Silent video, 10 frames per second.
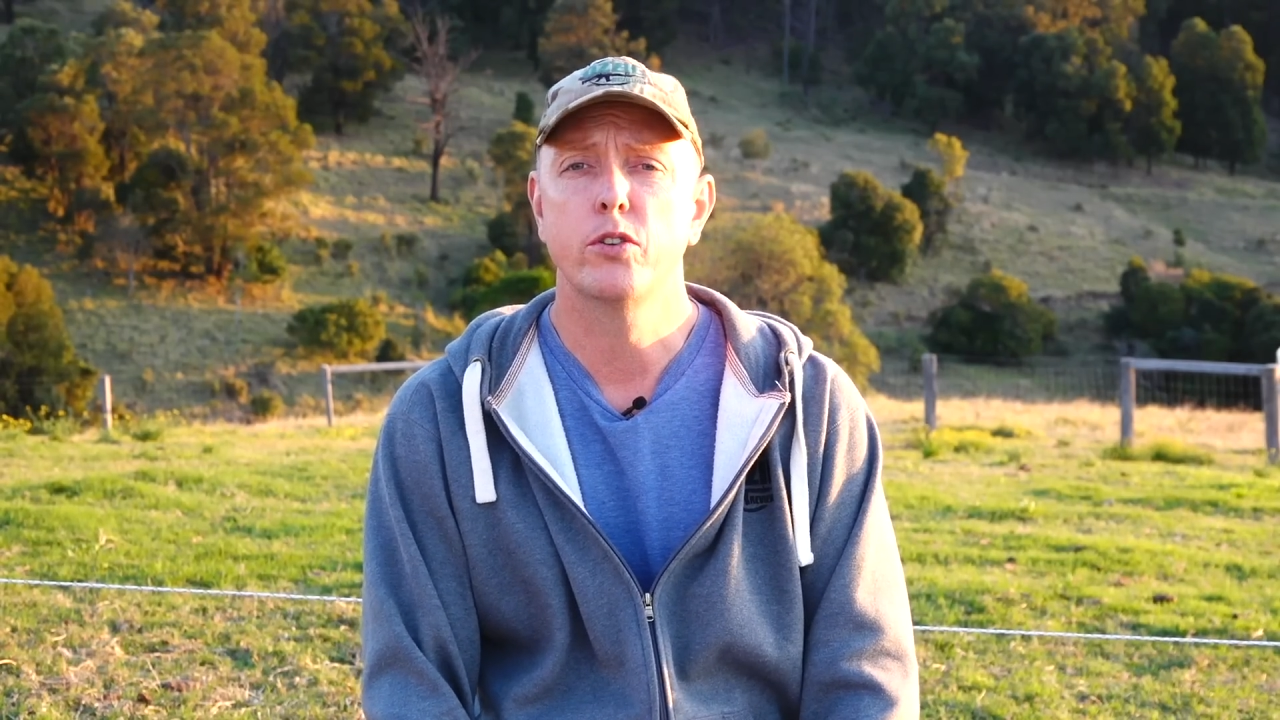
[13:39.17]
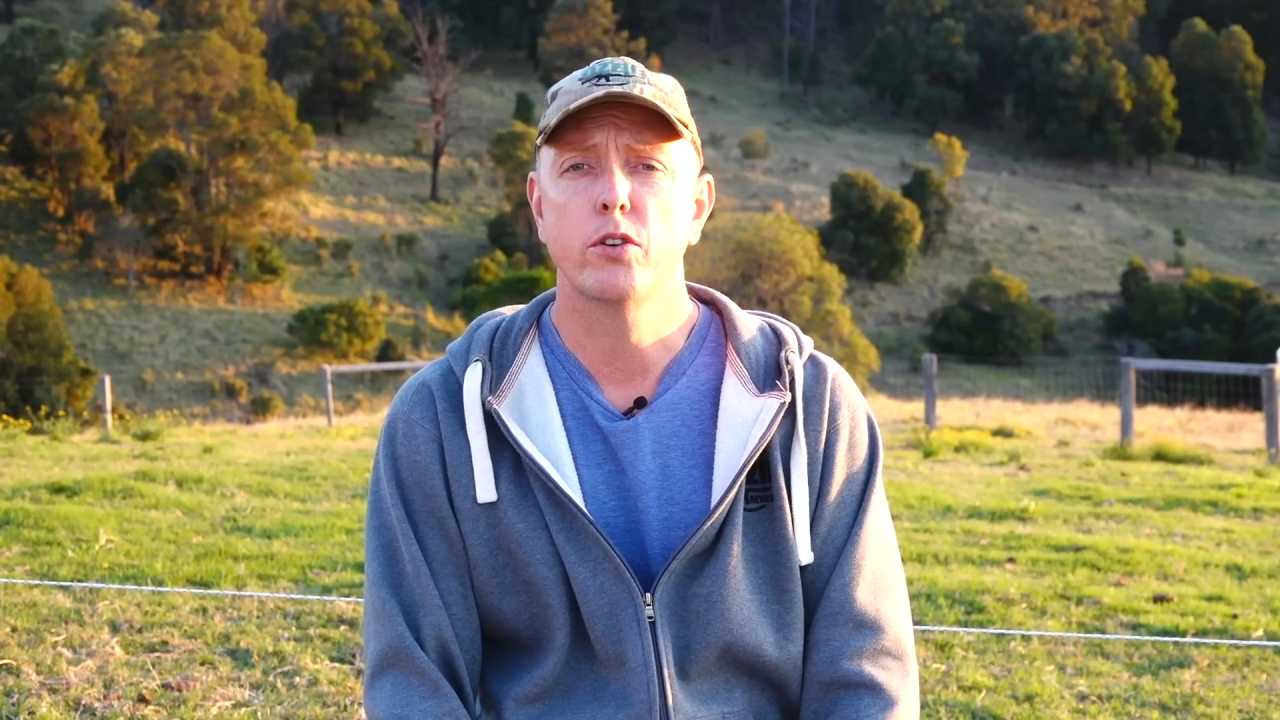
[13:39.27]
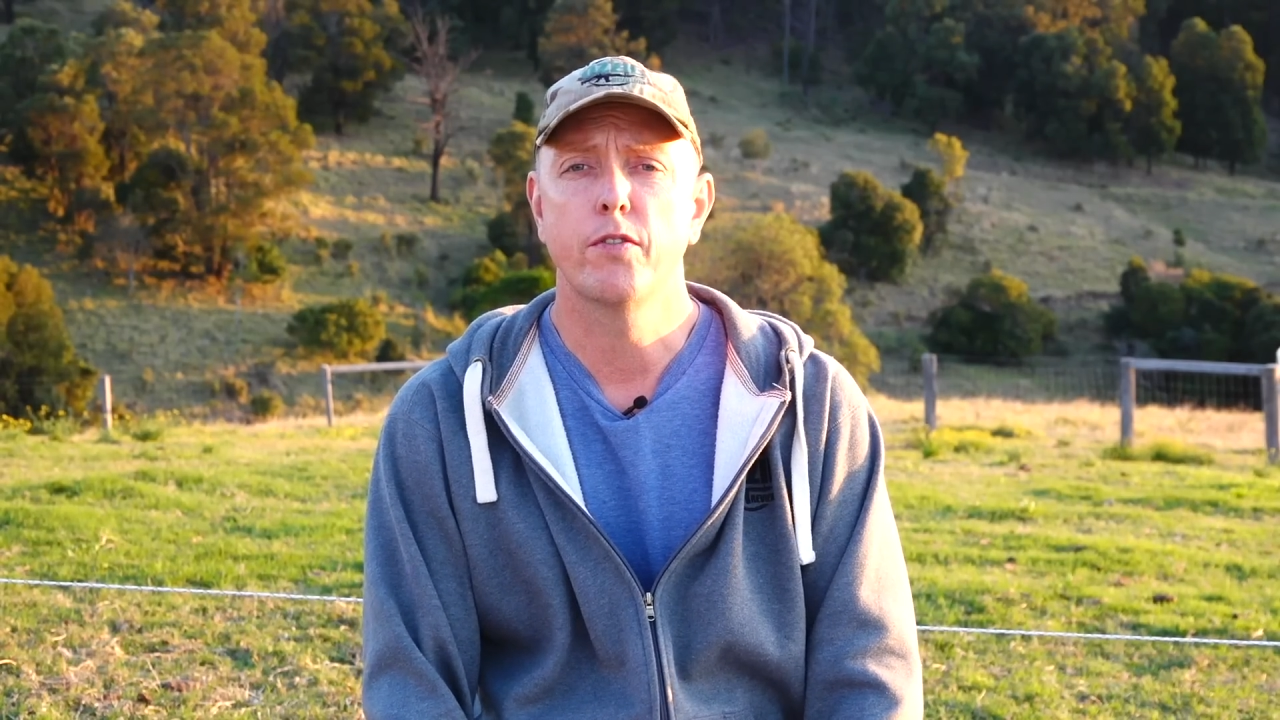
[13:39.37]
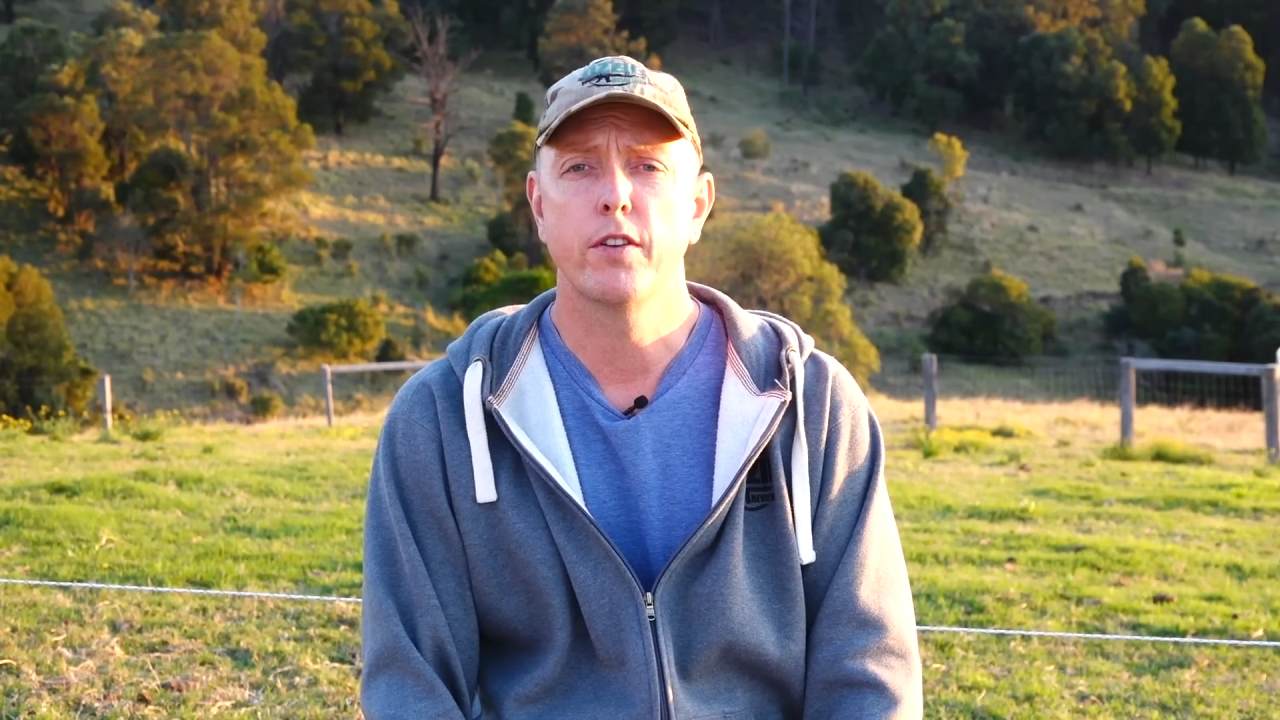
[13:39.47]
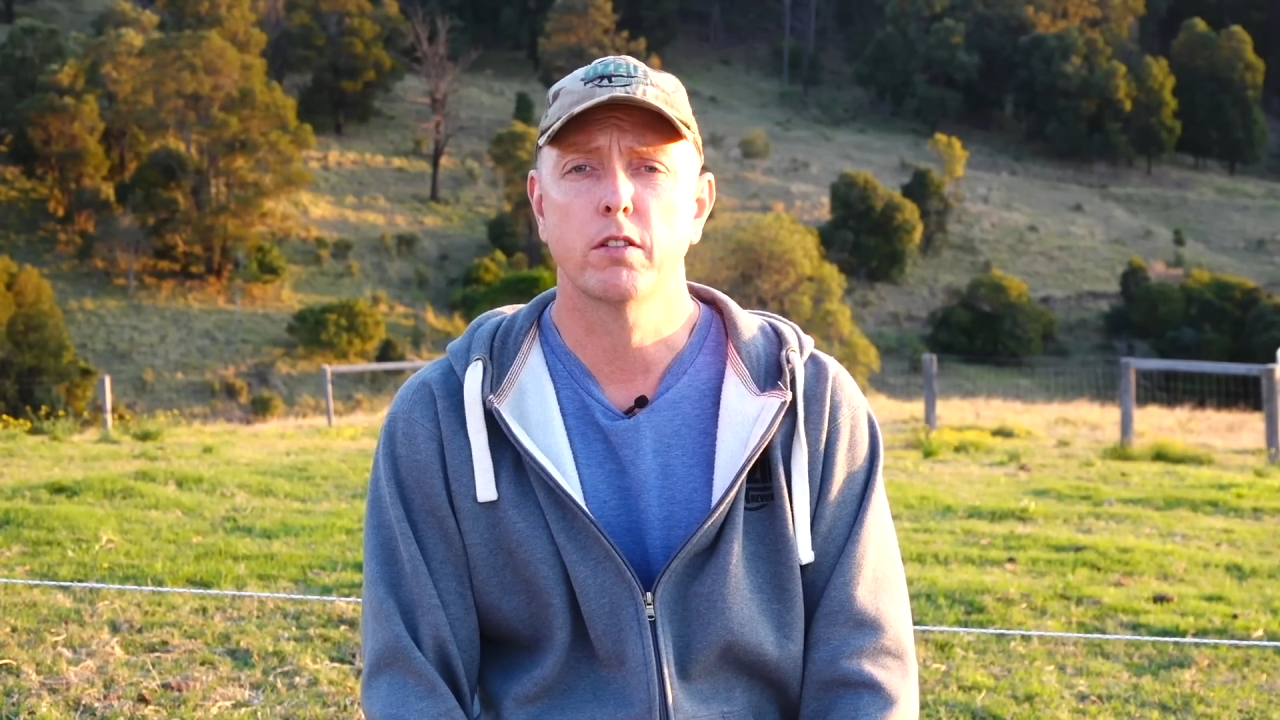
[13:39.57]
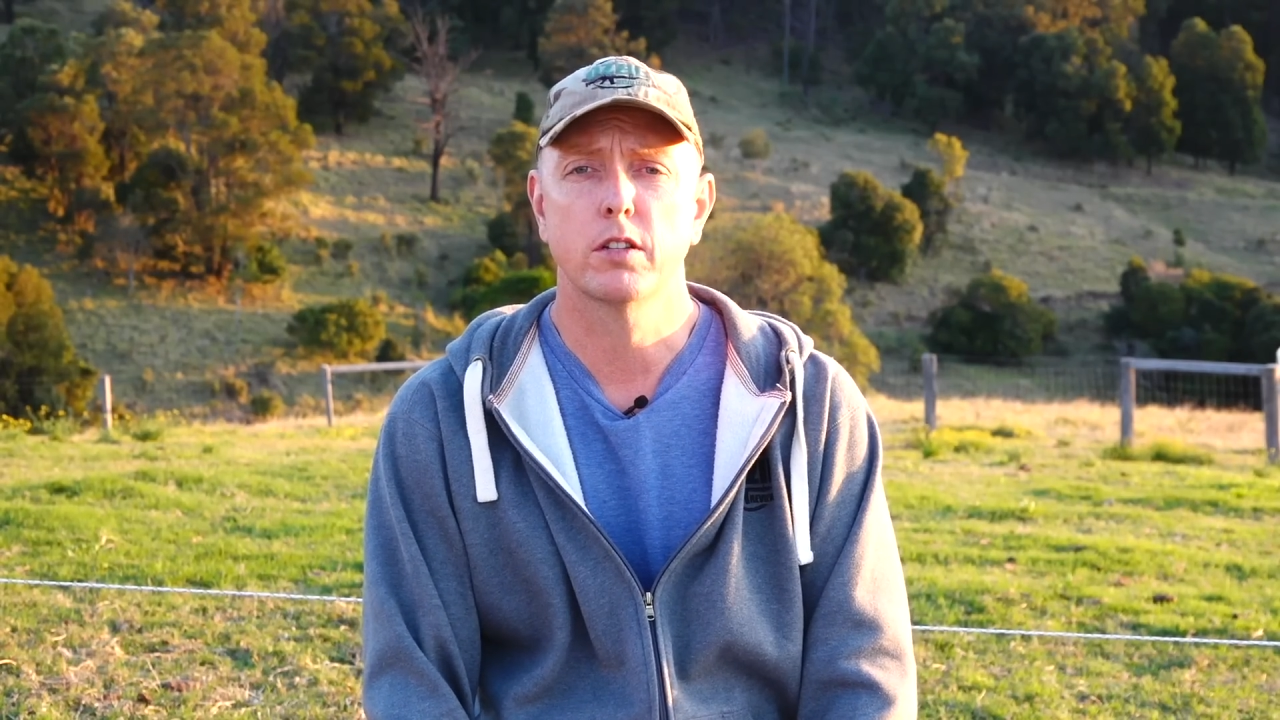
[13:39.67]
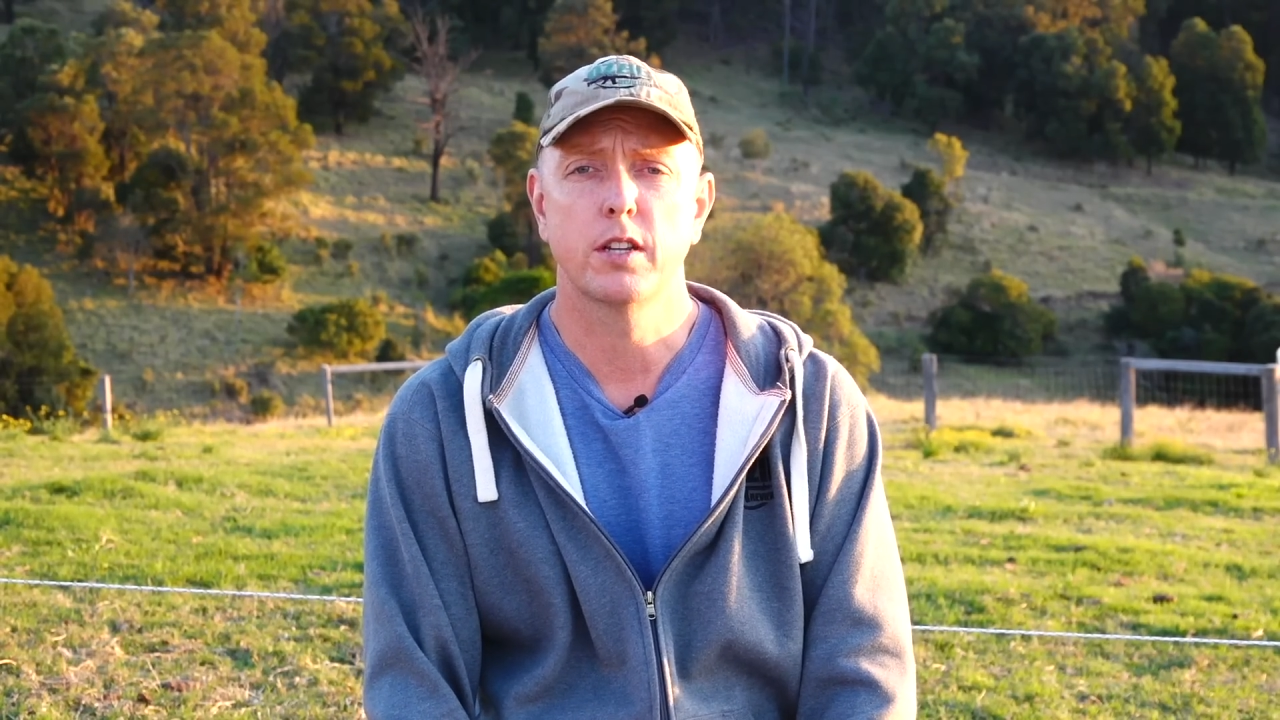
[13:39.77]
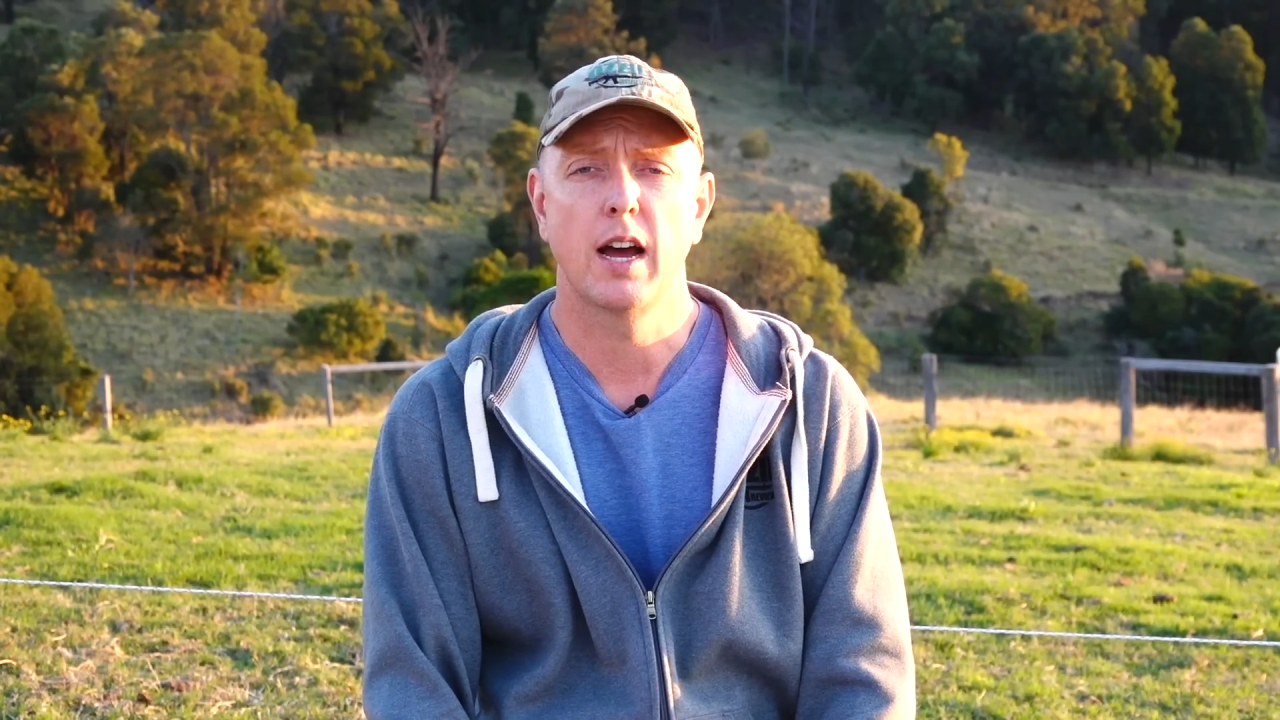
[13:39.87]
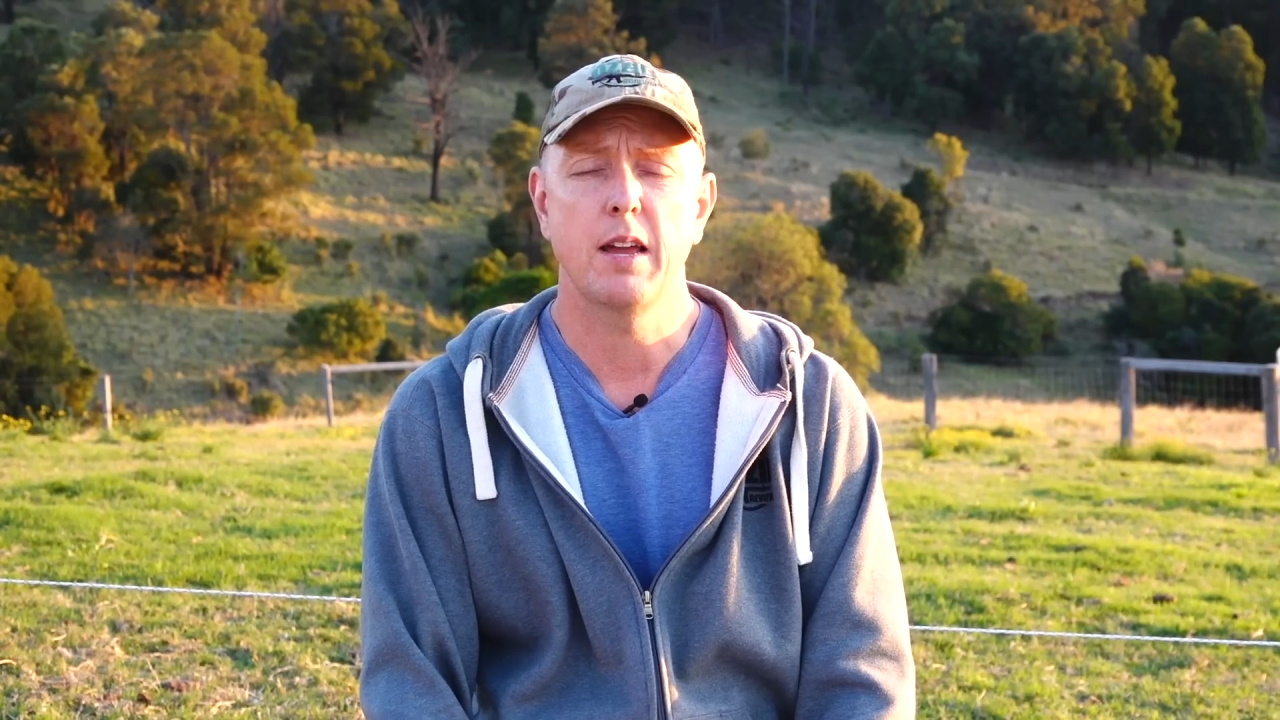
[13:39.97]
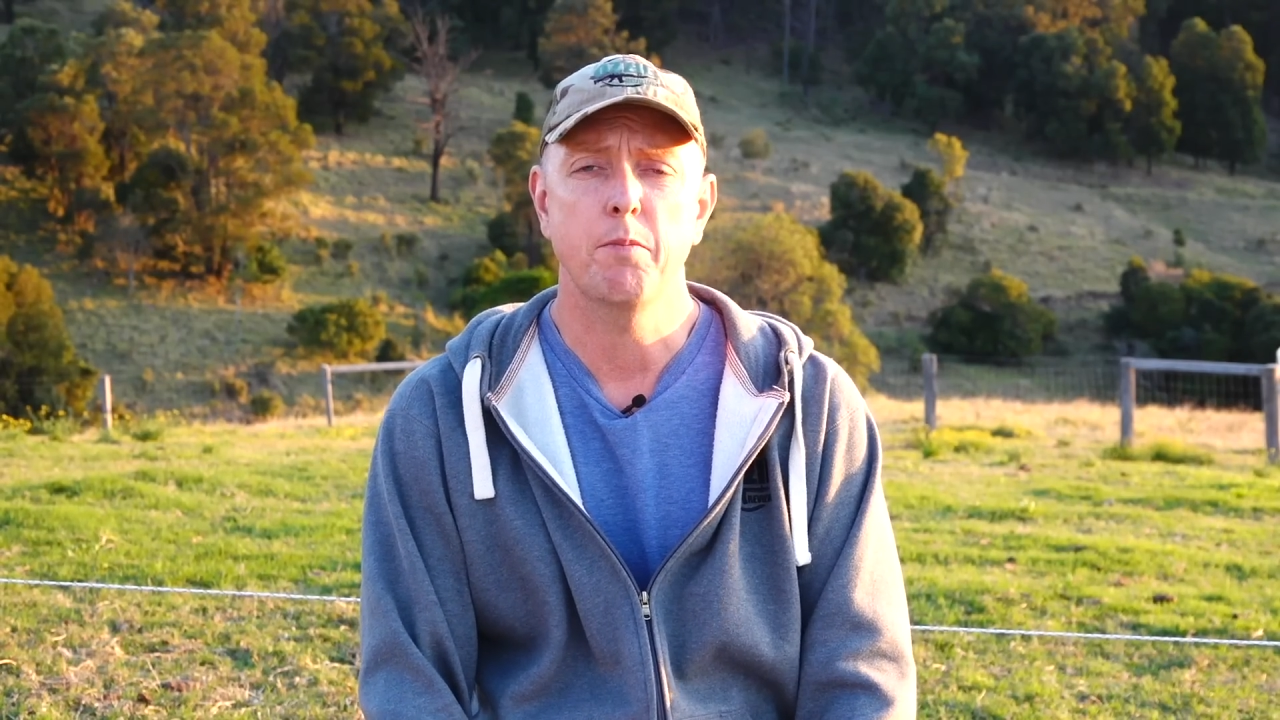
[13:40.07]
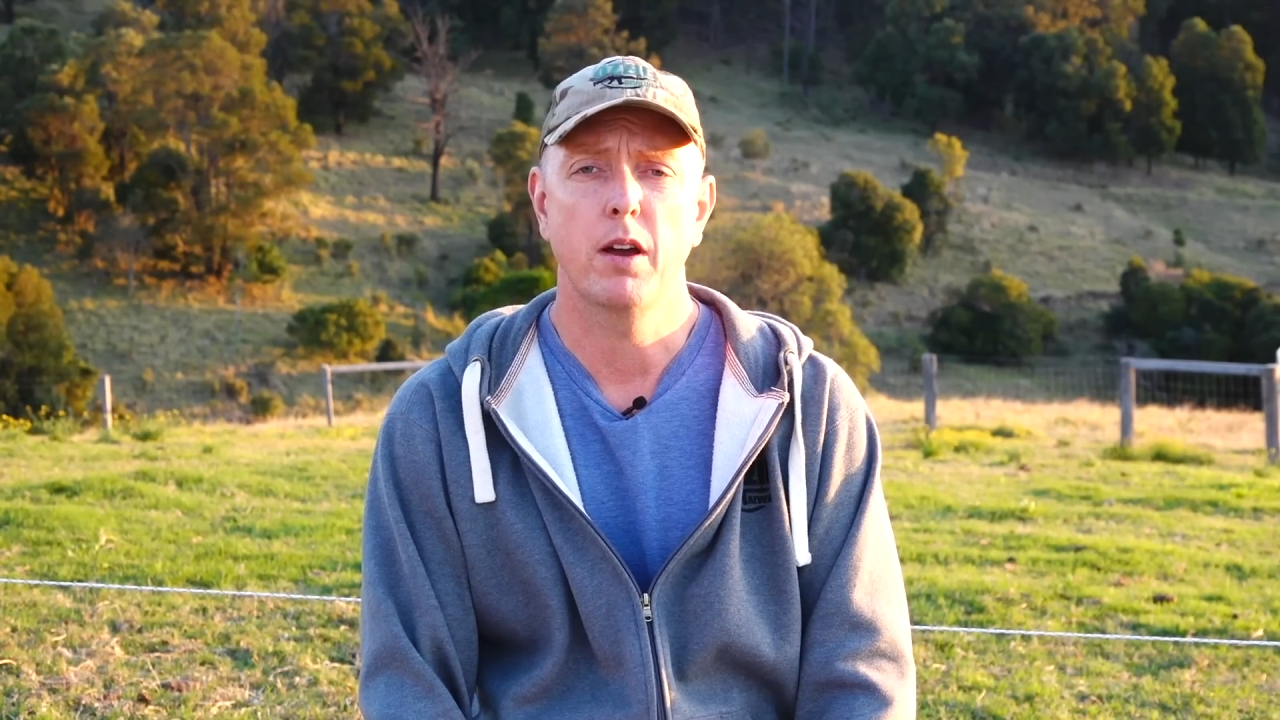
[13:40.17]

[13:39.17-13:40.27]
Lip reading: do feel the same